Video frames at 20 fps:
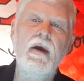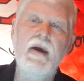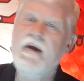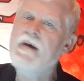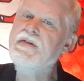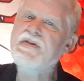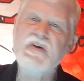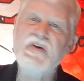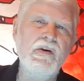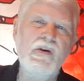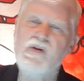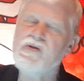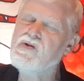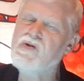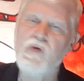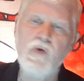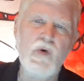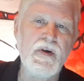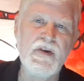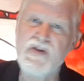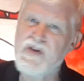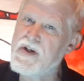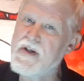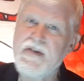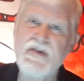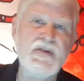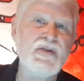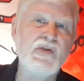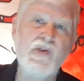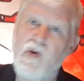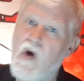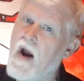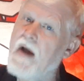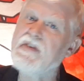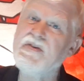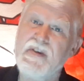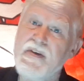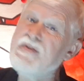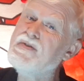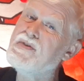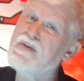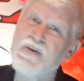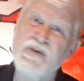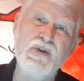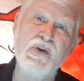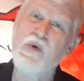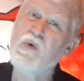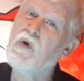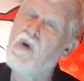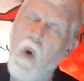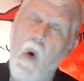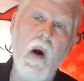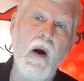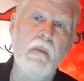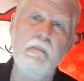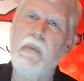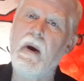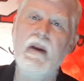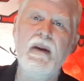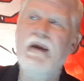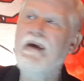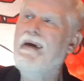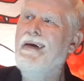Isa Yeshua, Jesus Christ, is the true Lord, but